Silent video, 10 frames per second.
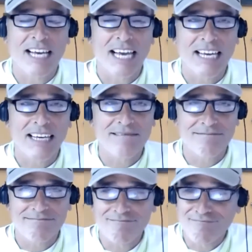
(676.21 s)

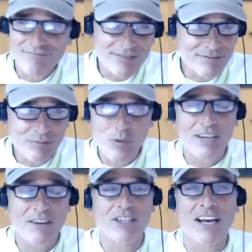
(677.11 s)
and
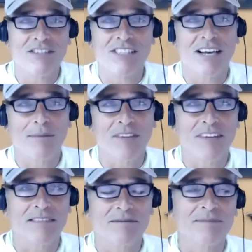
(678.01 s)
whatever you have to say about that.